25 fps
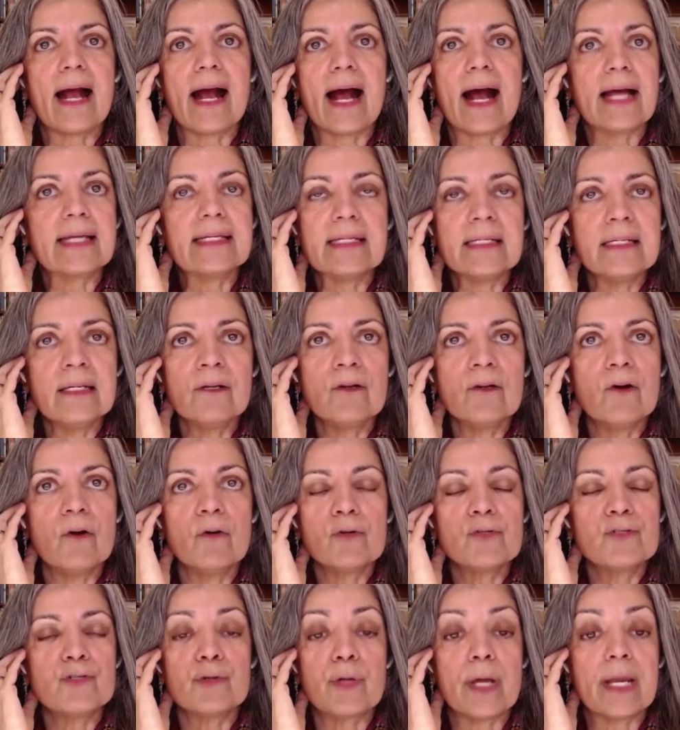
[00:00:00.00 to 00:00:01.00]
I didn't go
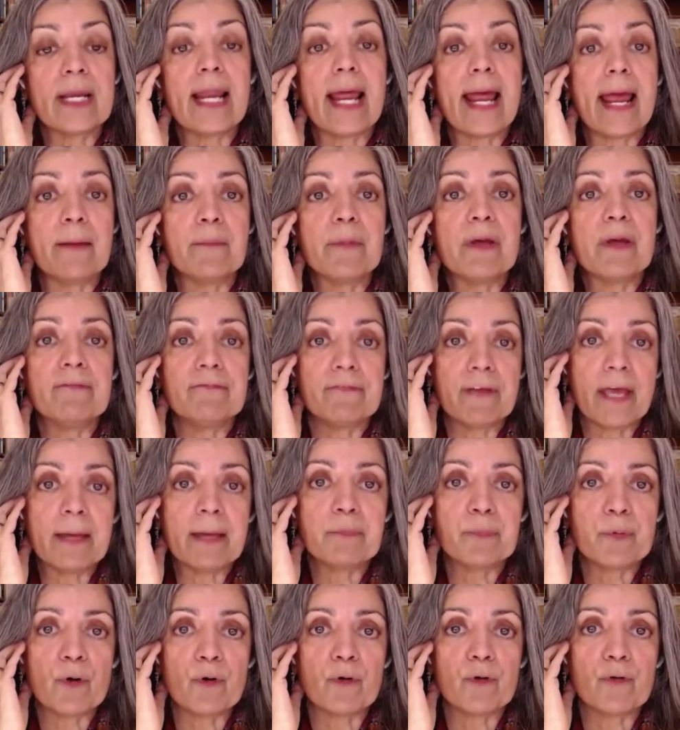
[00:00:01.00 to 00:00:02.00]
to an MFA
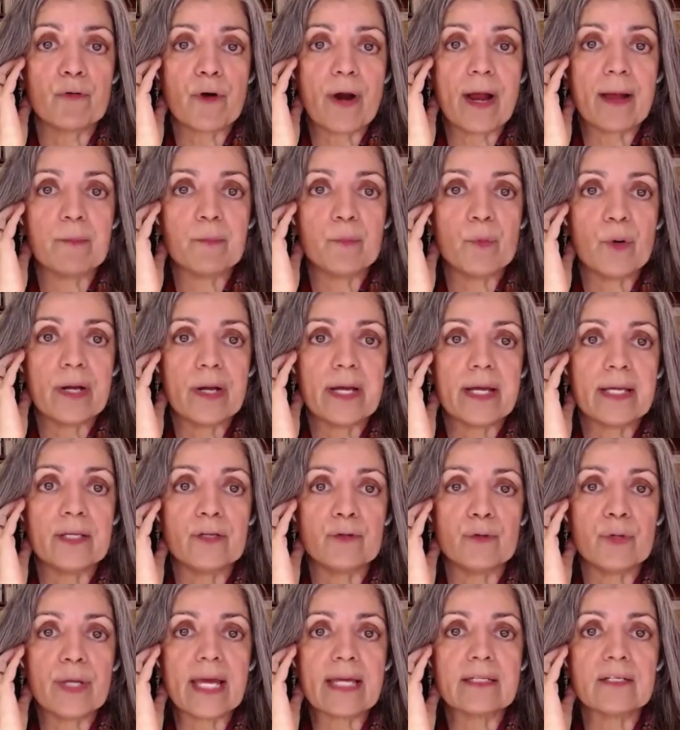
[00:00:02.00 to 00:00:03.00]
program where
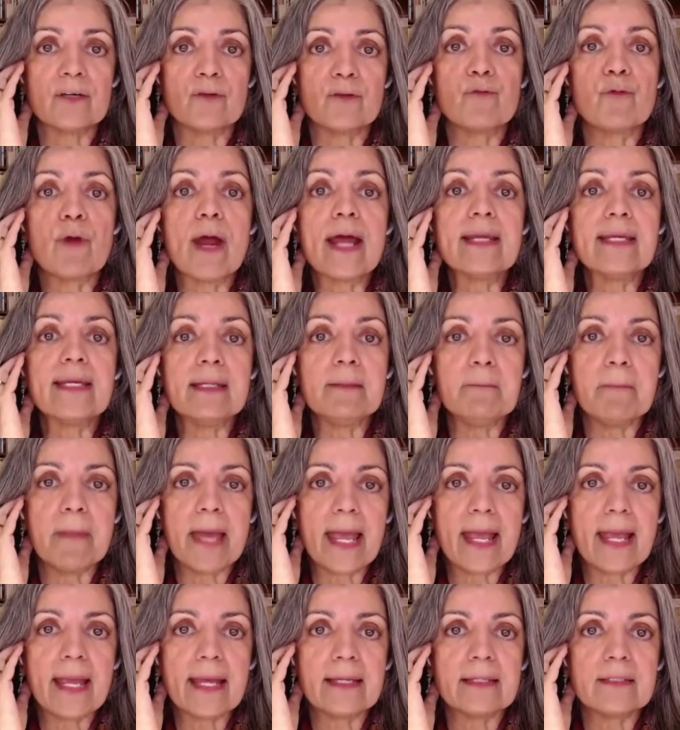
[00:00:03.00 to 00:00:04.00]
you get a
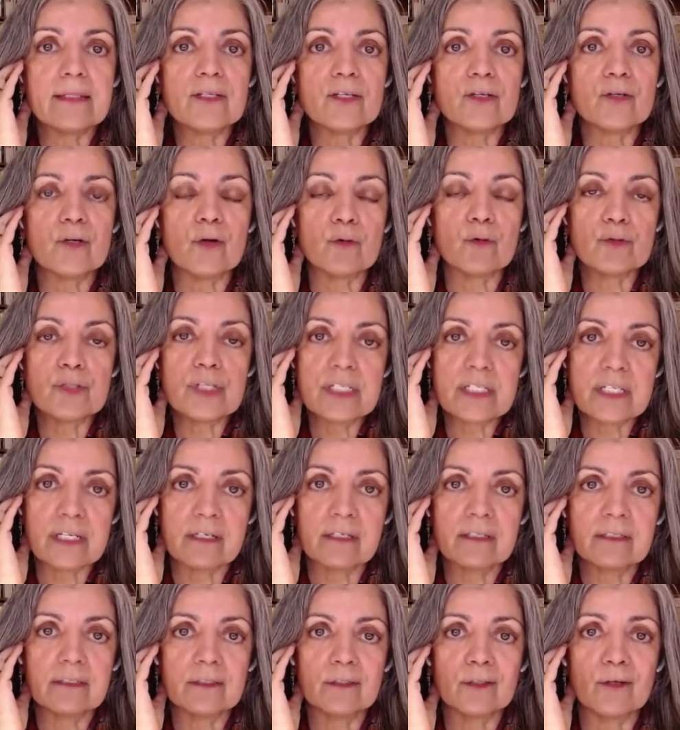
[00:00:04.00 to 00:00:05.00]
ready-made,
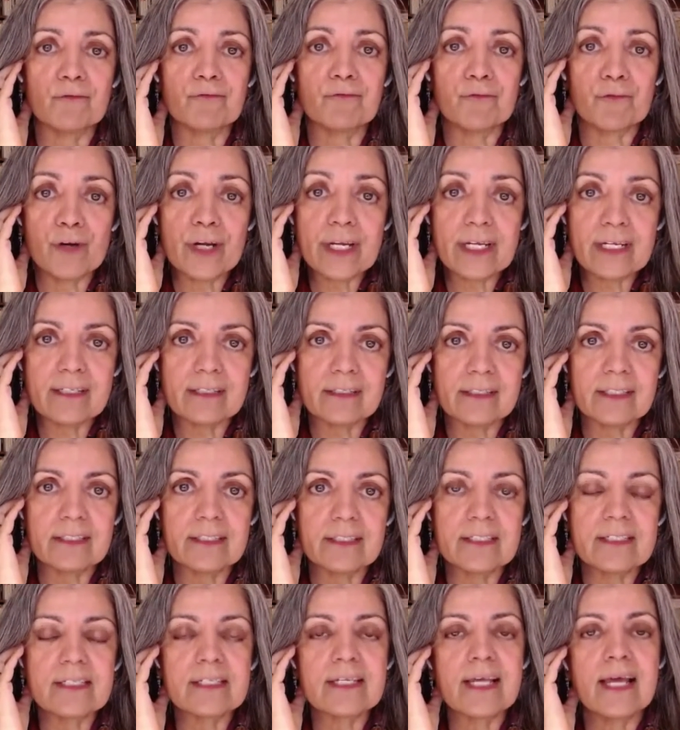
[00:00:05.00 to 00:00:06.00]
circle of
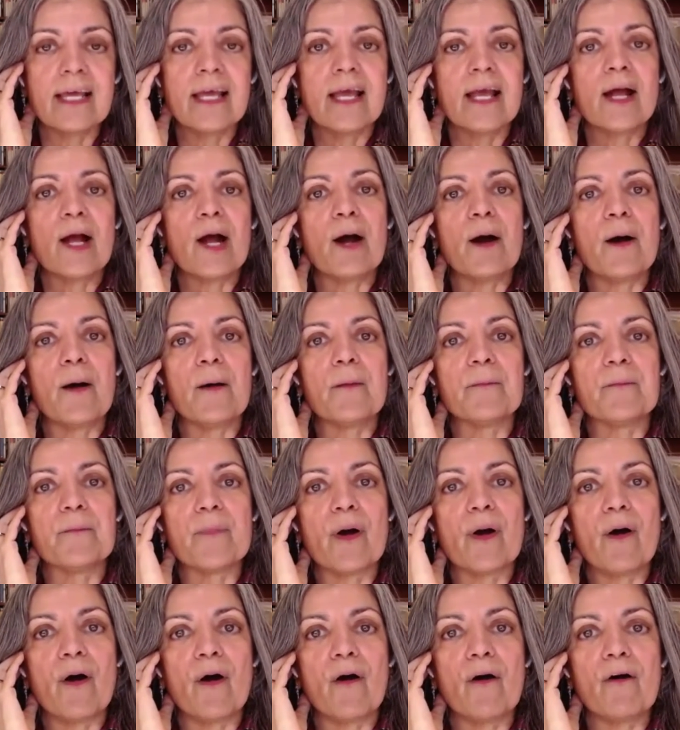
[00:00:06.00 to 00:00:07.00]
readers,
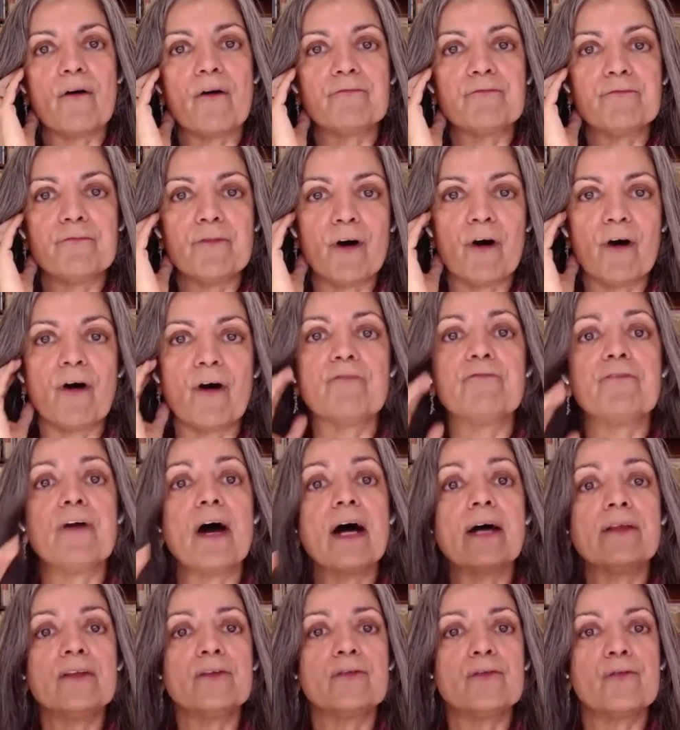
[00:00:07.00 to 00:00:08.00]
of
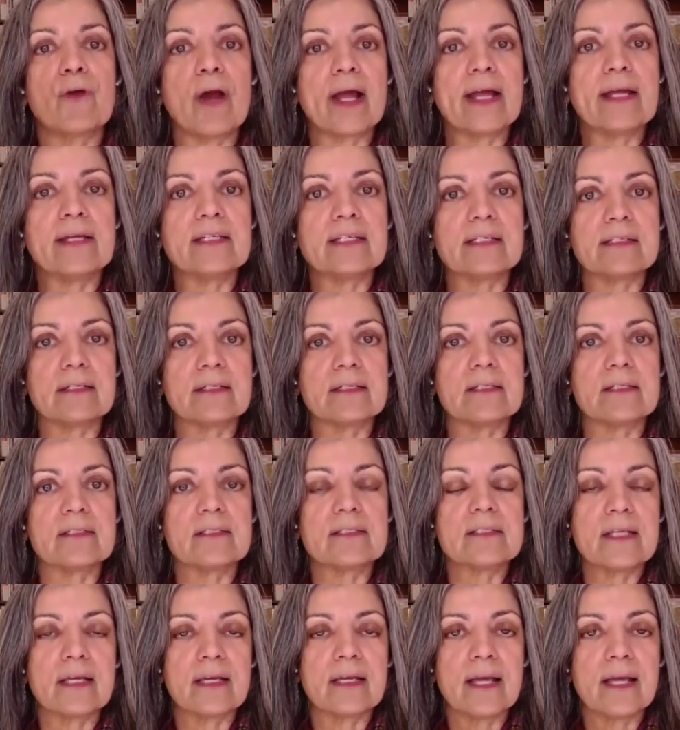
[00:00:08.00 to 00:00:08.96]
other writers